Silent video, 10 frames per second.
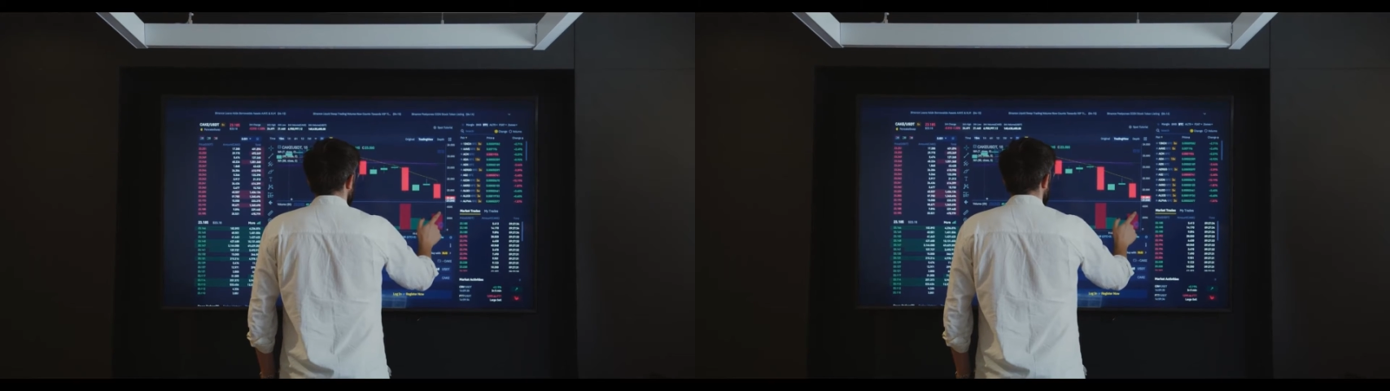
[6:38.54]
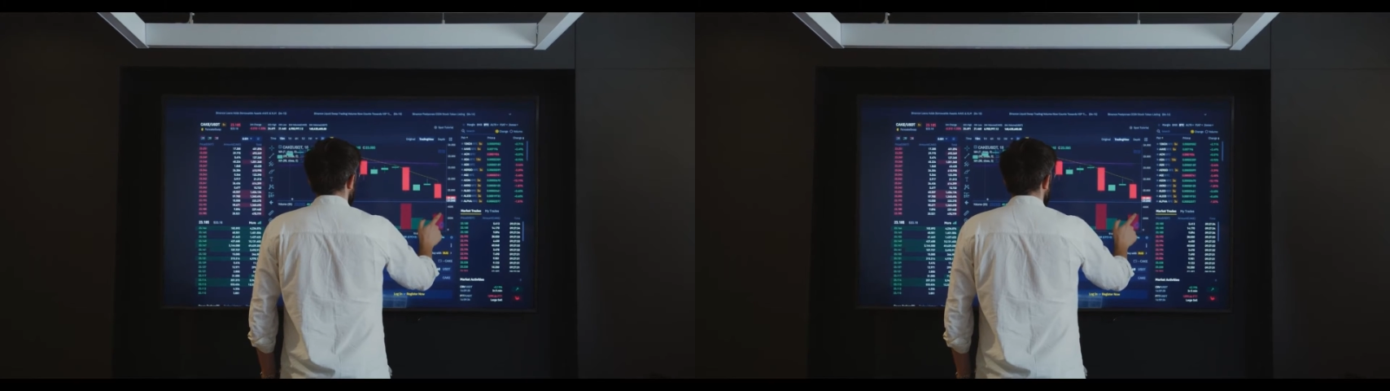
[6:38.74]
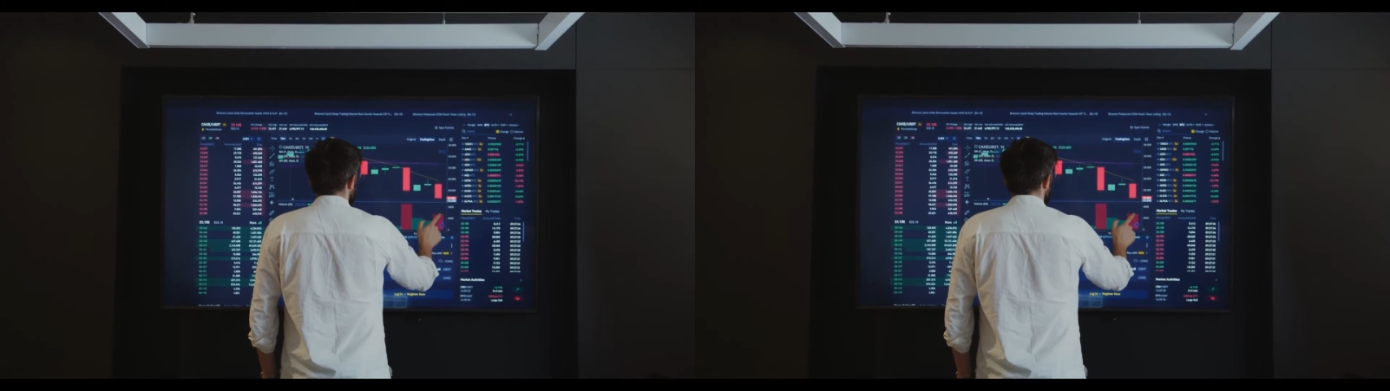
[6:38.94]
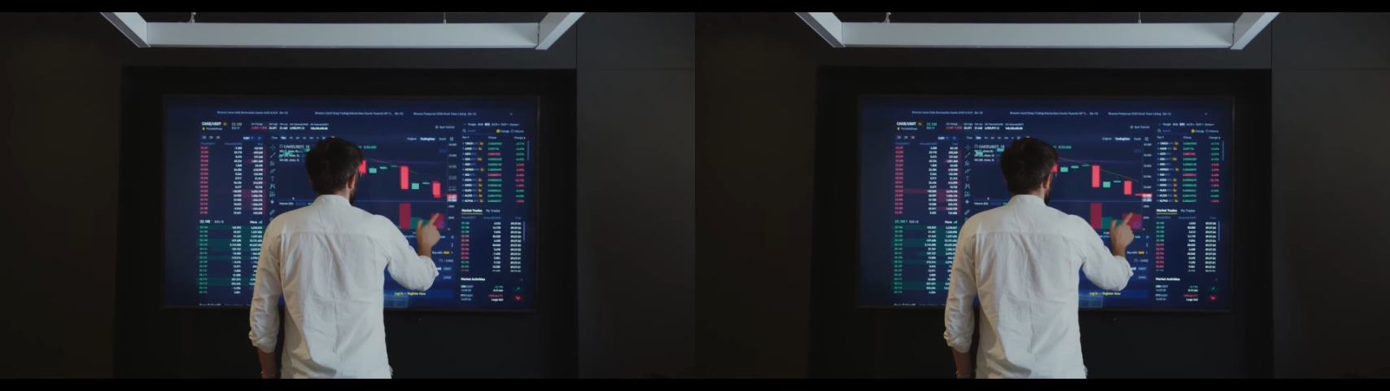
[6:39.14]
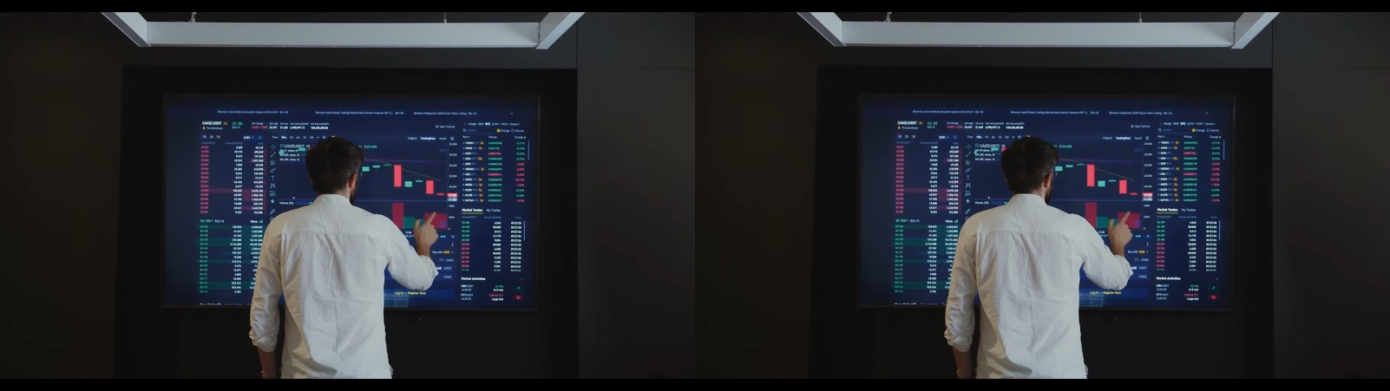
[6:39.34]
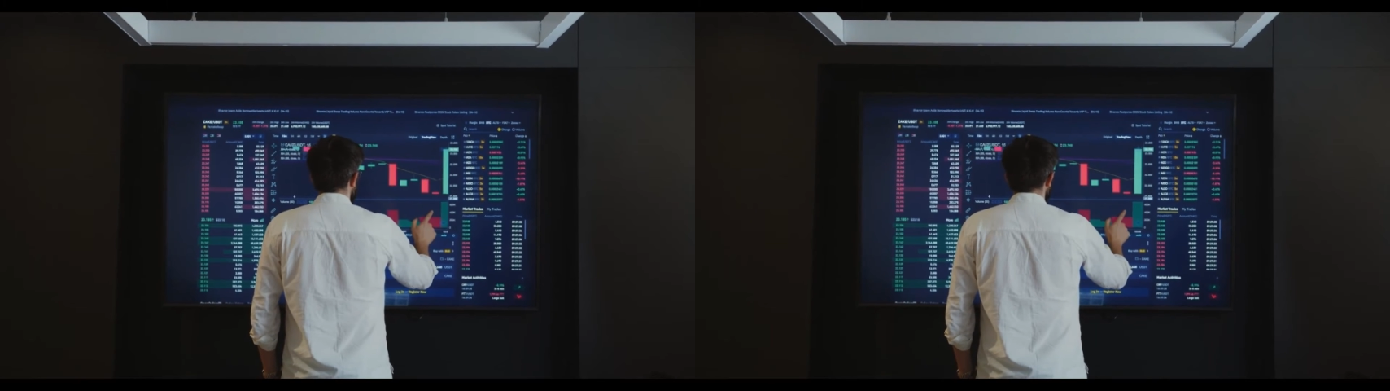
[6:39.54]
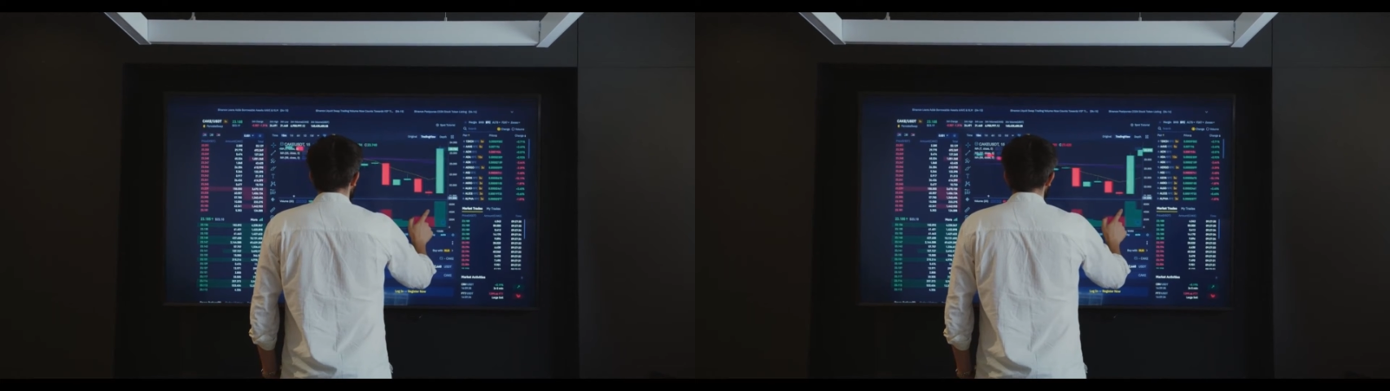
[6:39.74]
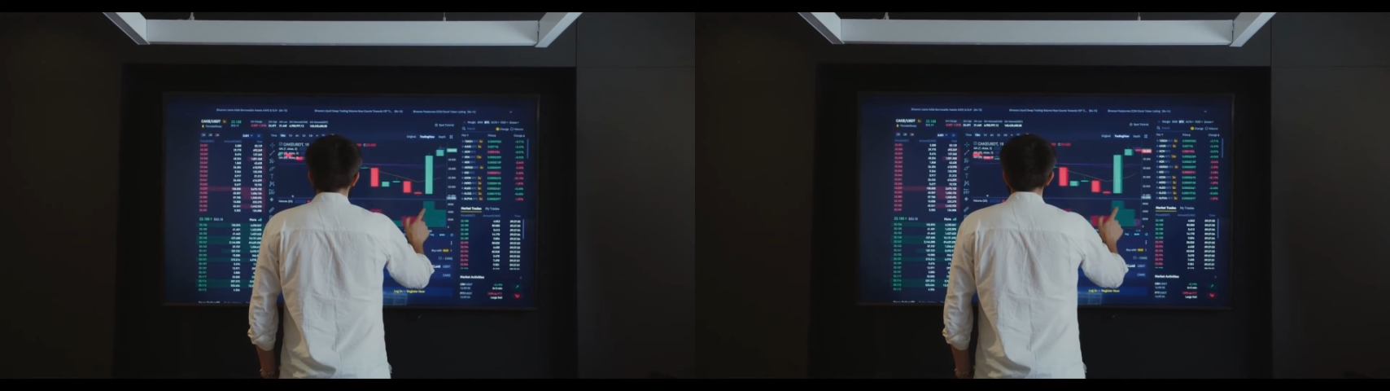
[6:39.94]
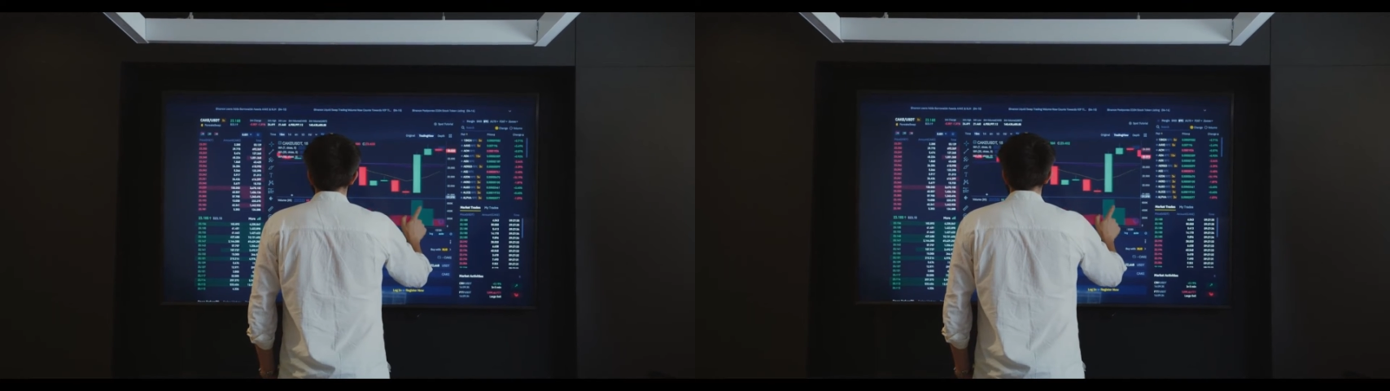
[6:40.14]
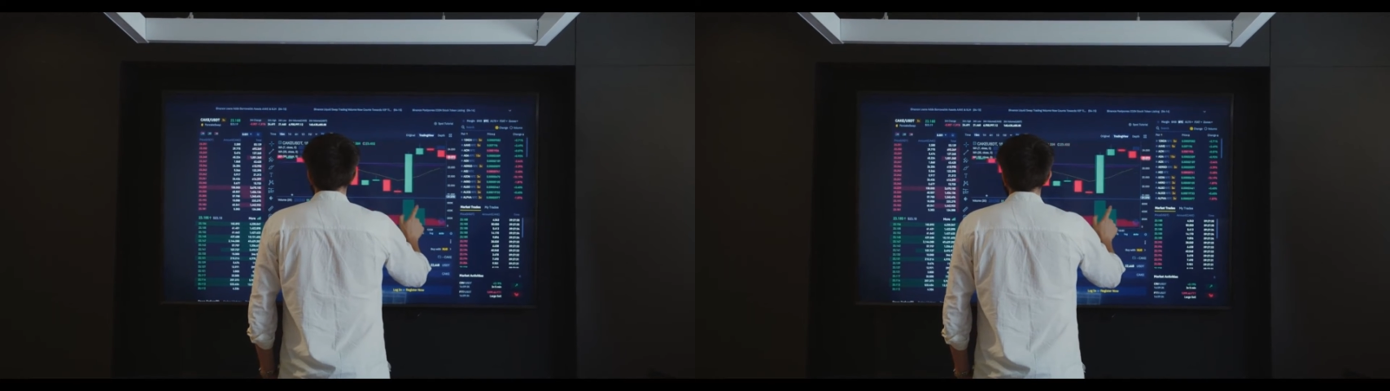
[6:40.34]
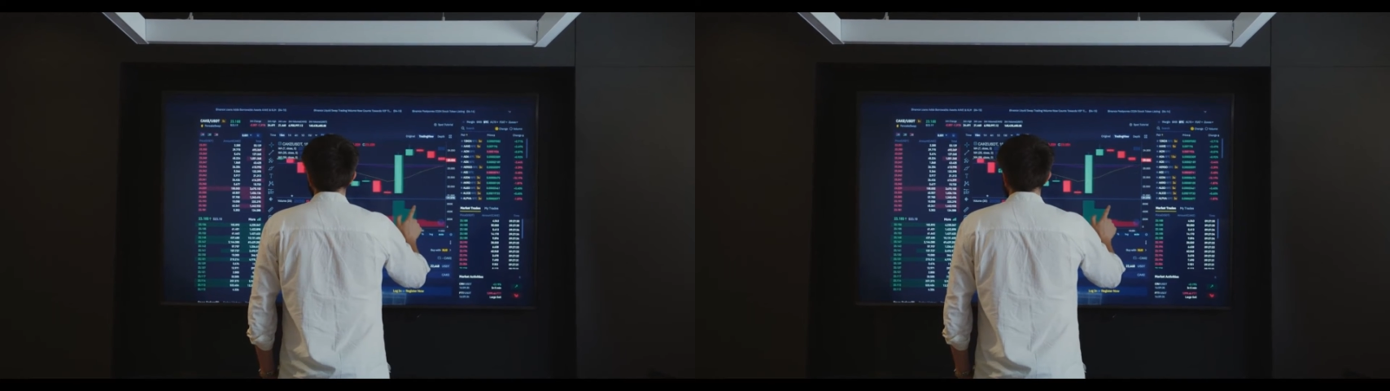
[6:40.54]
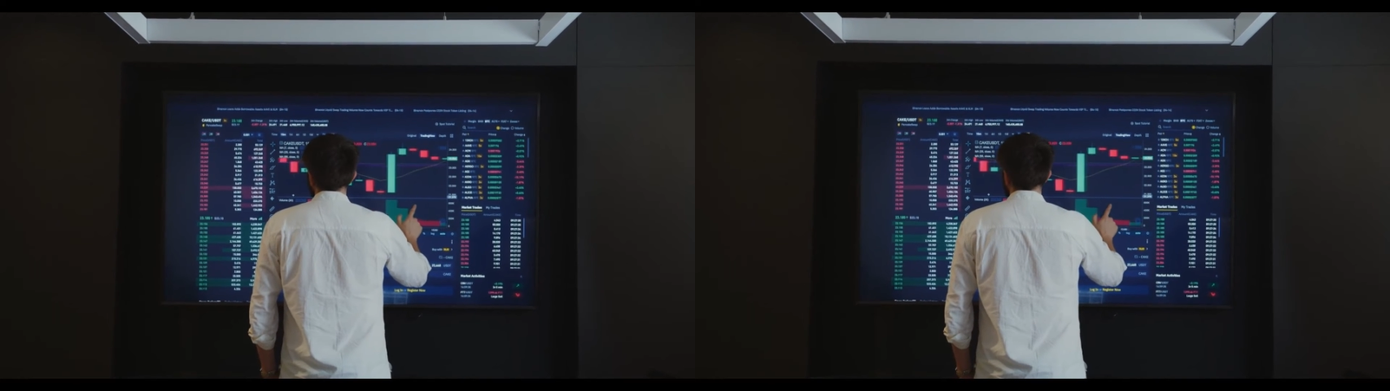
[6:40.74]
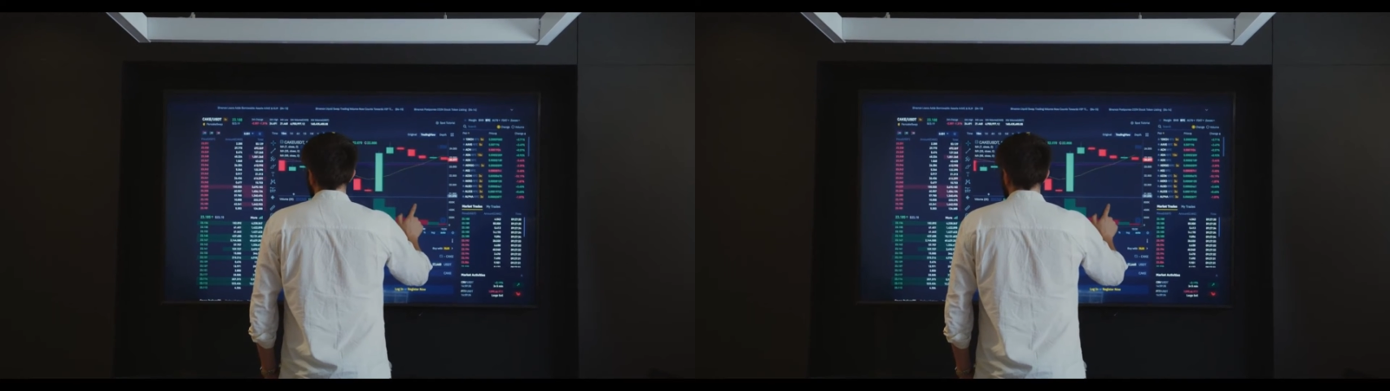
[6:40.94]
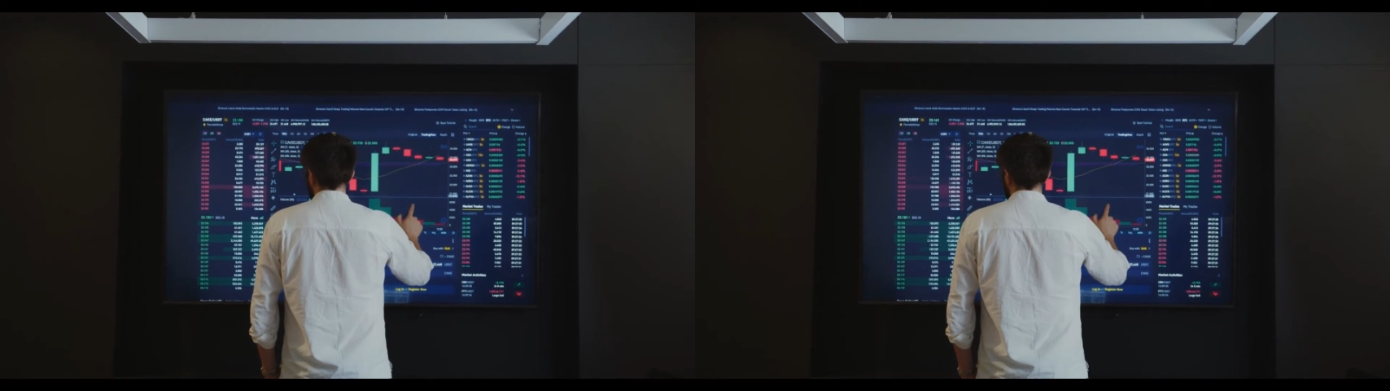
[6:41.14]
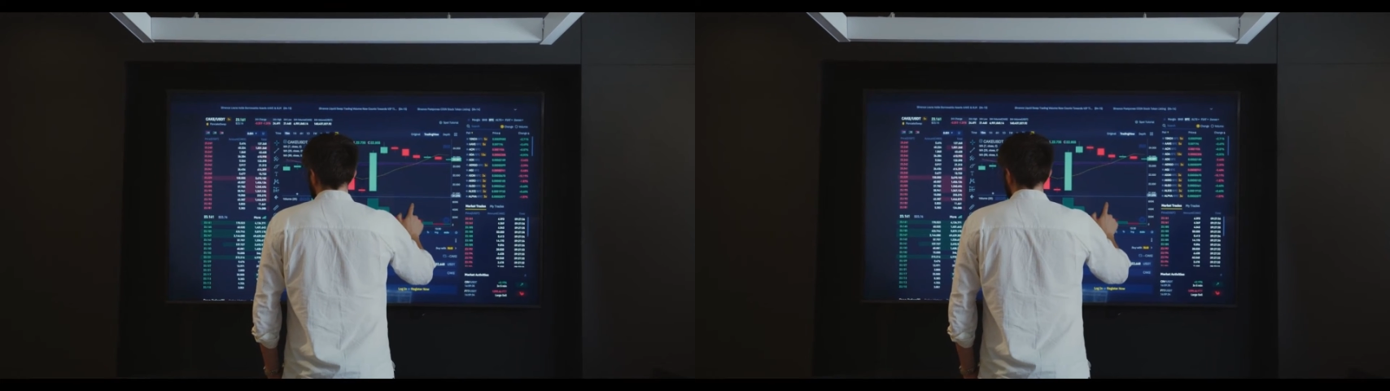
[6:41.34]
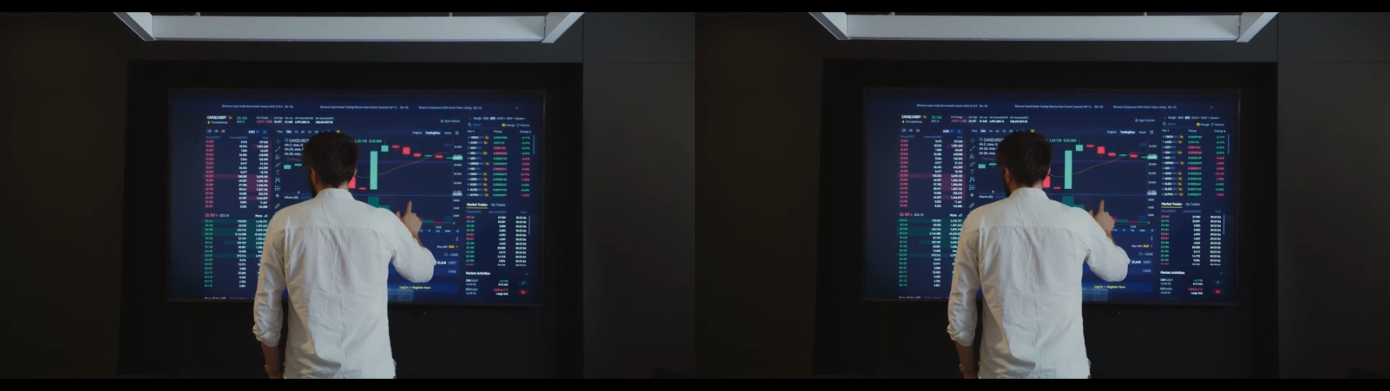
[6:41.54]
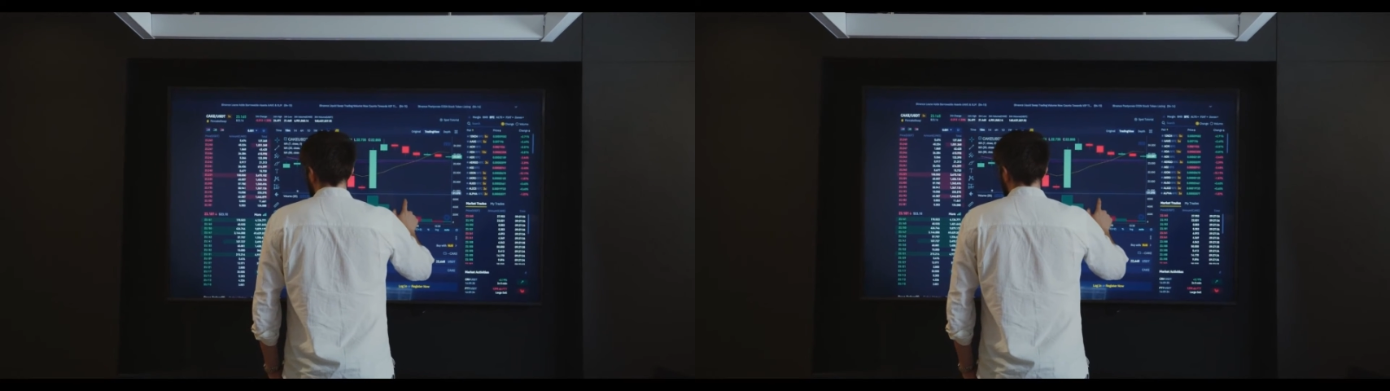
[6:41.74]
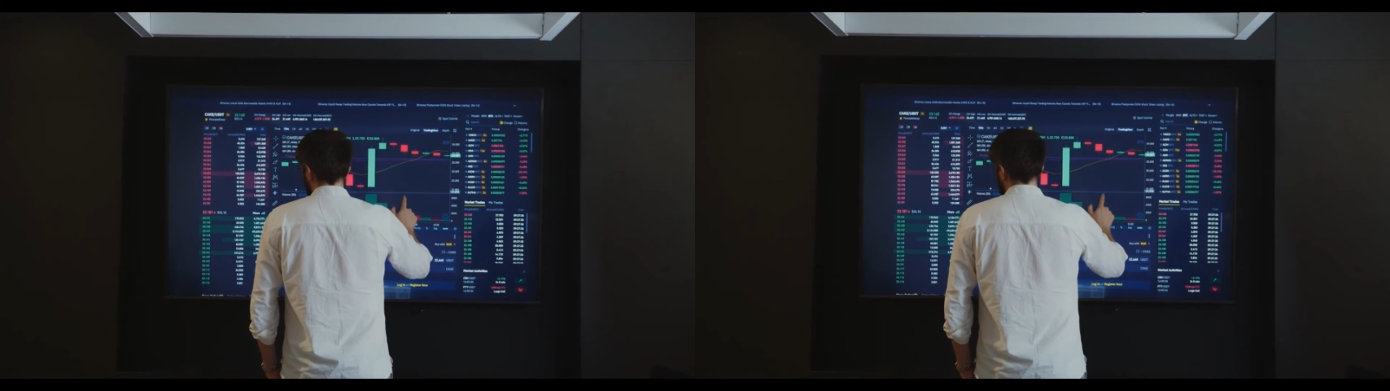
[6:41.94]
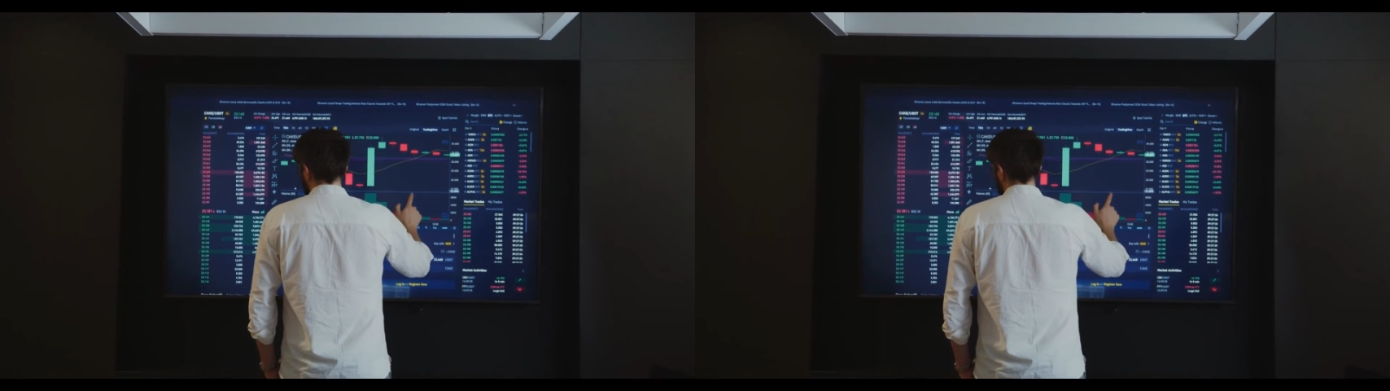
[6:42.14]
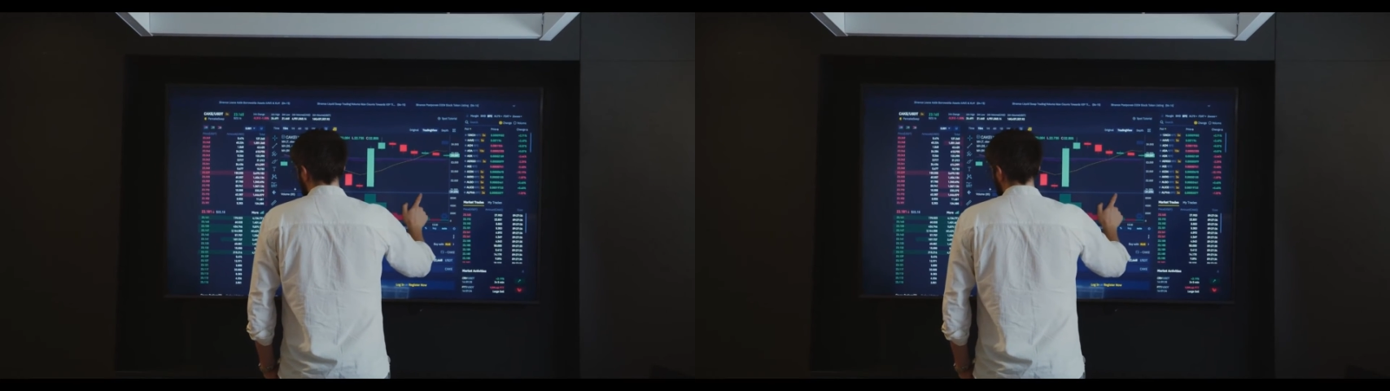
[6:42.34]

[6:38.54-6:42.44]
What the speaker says: Nobody's mouth can be seen.